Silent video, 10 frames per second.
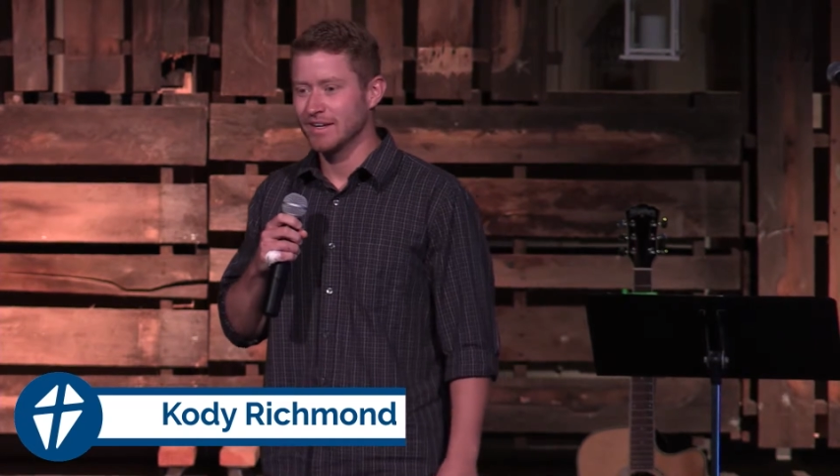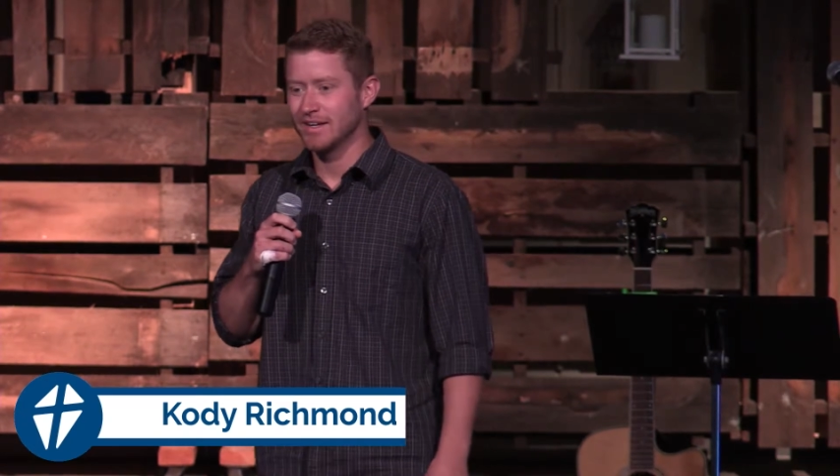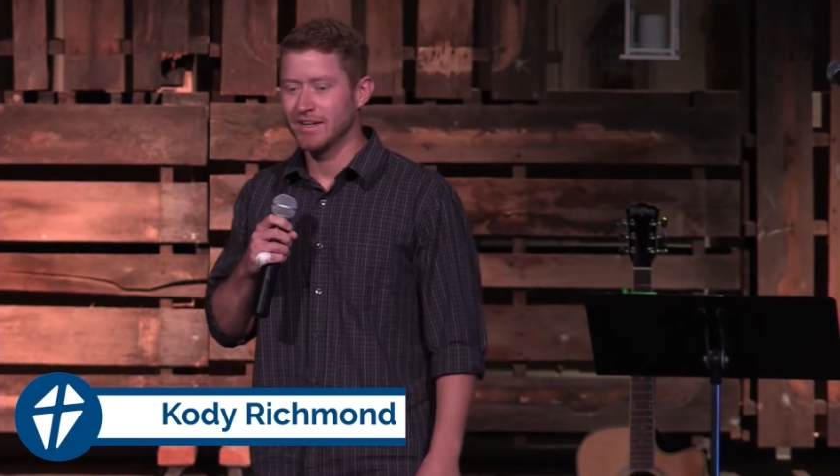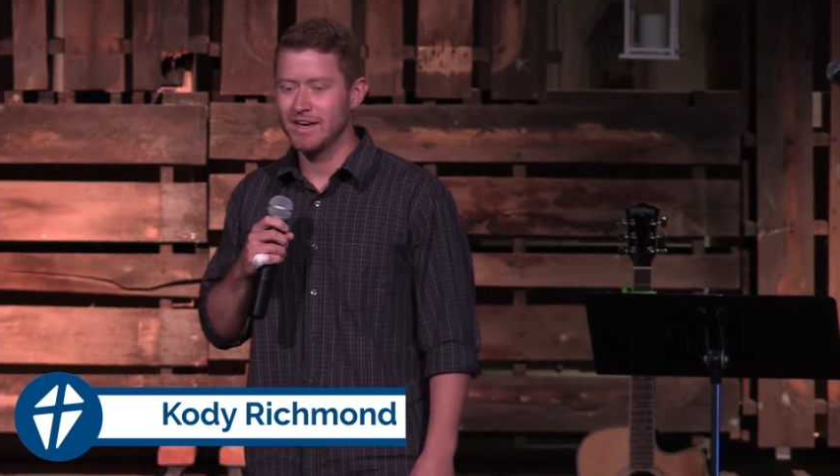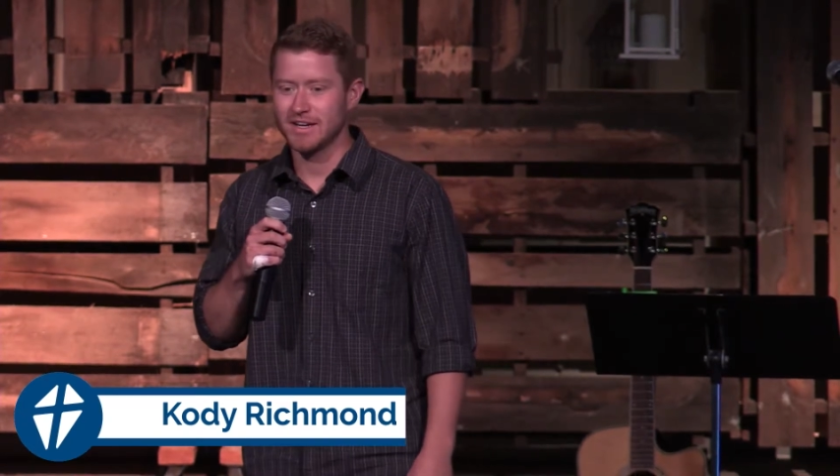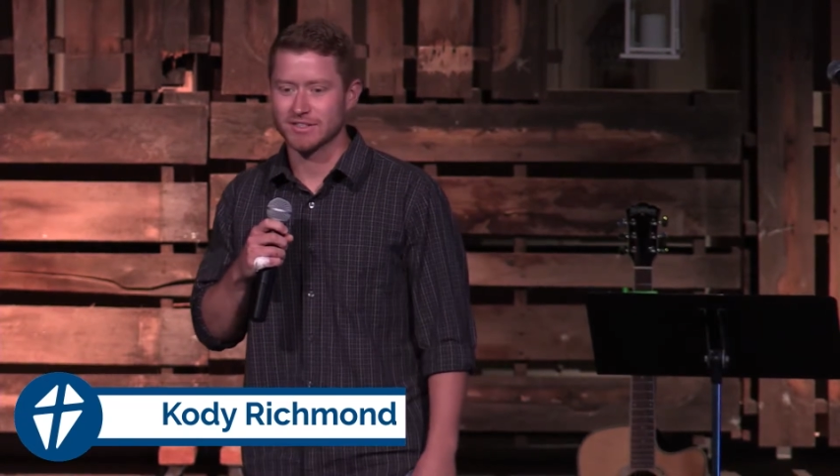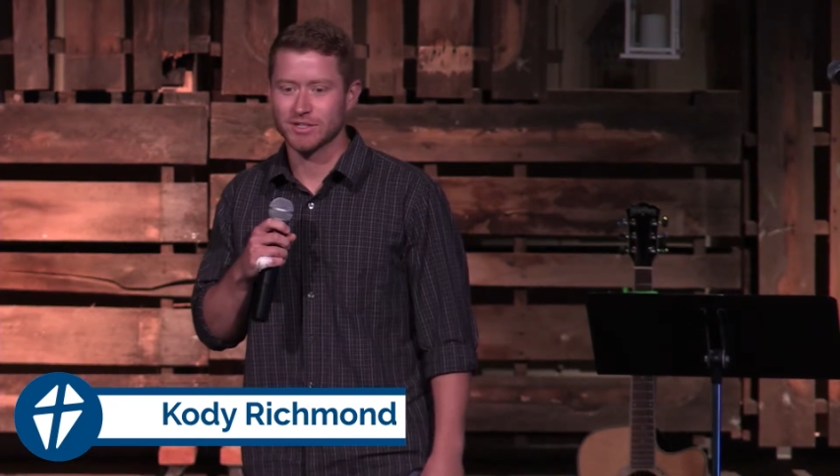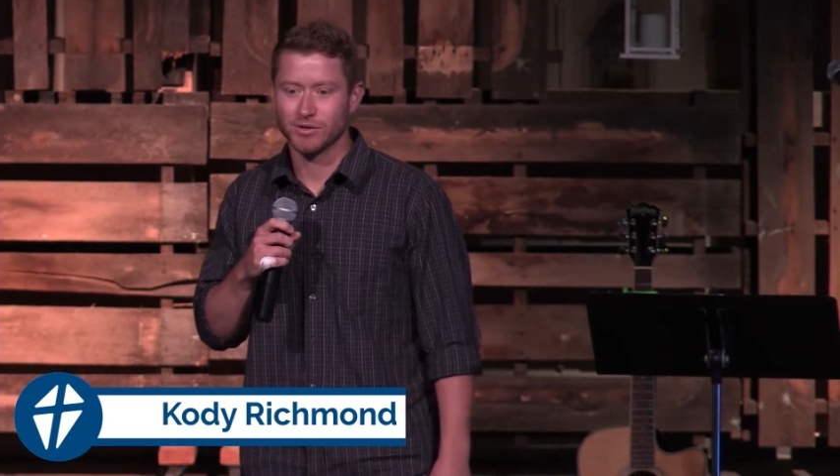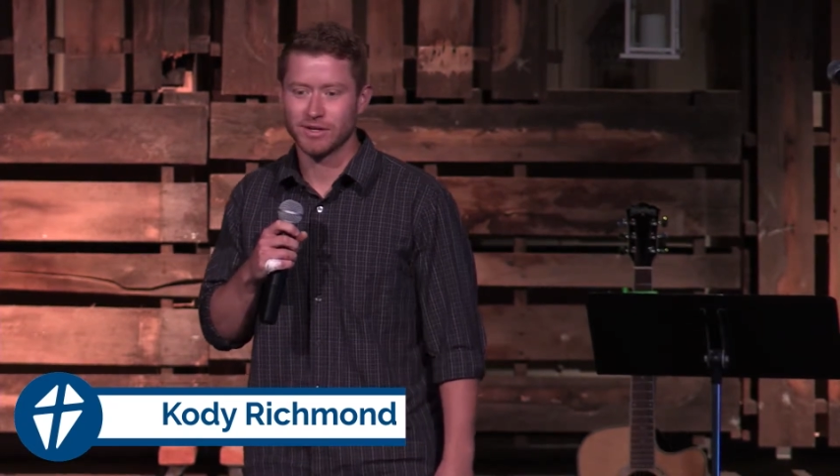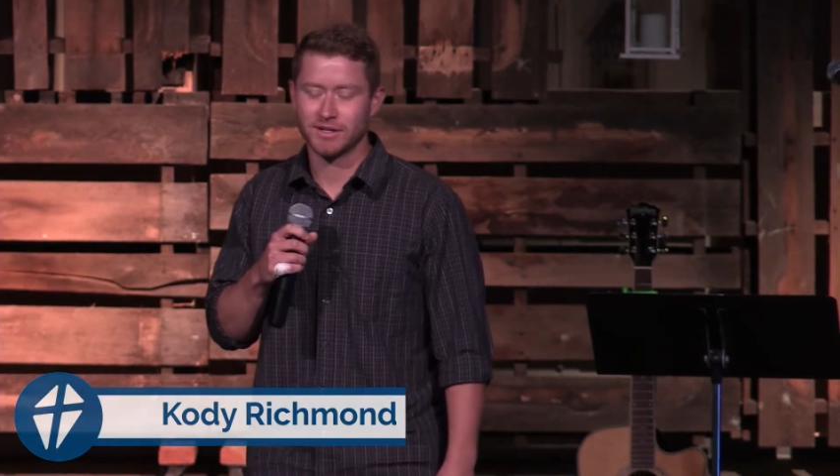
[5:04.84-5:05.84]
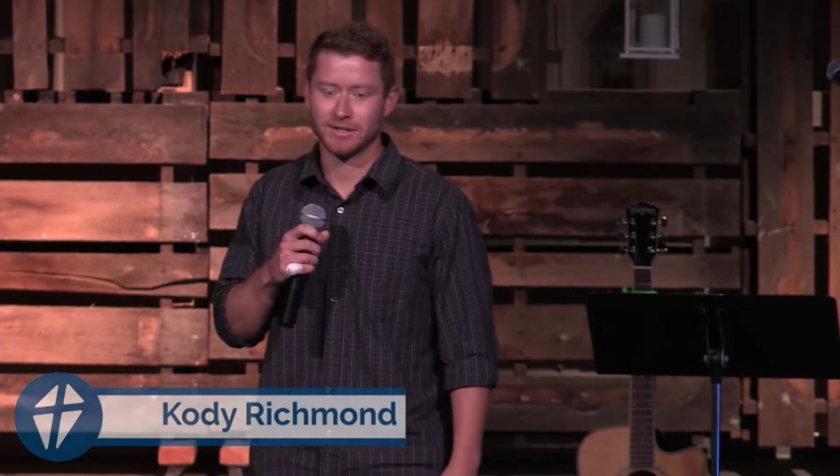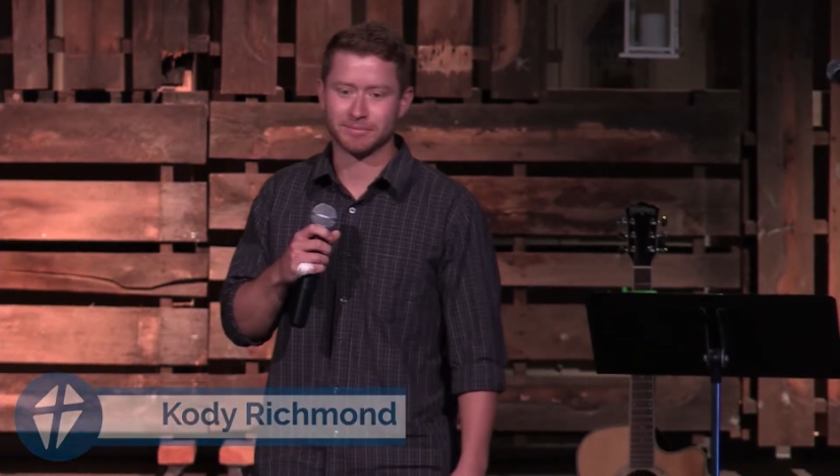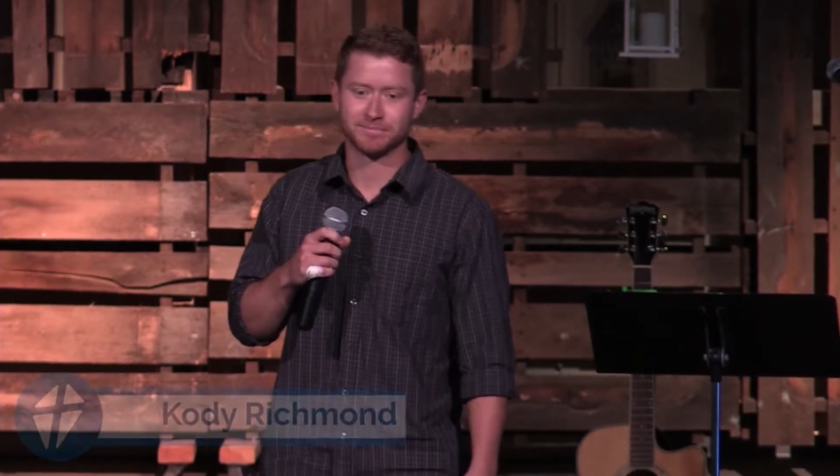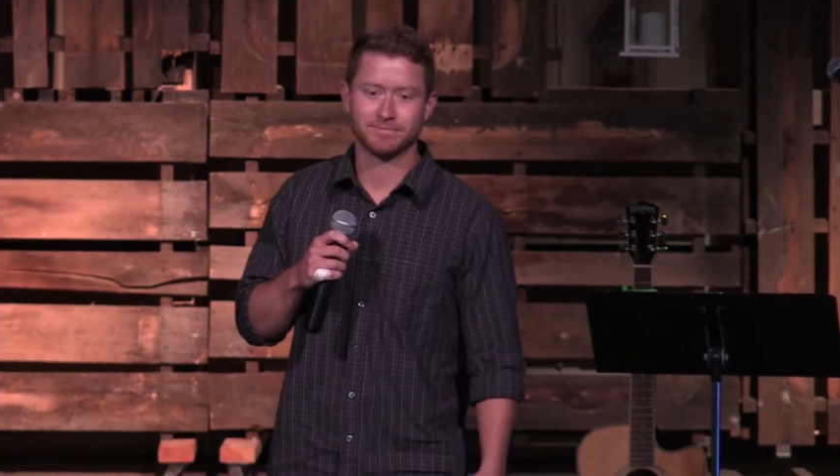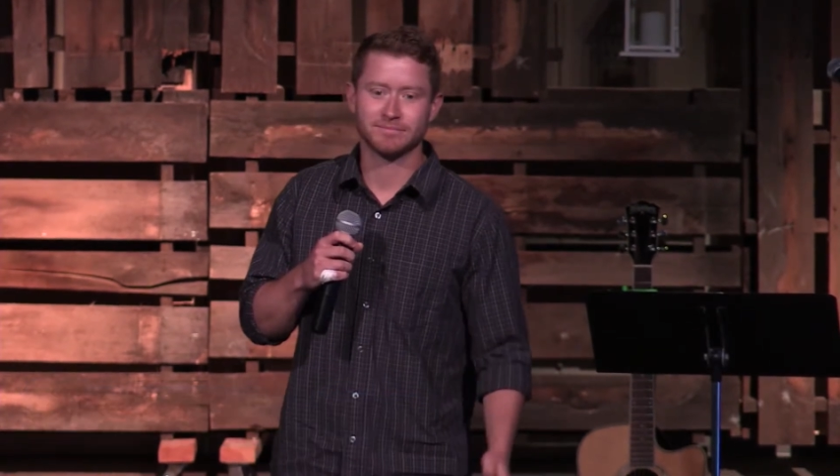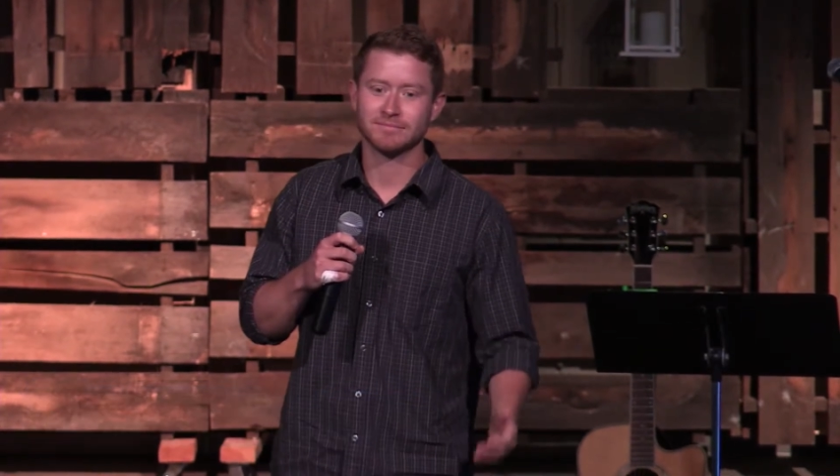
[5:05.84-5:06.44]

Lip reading: Yeah, so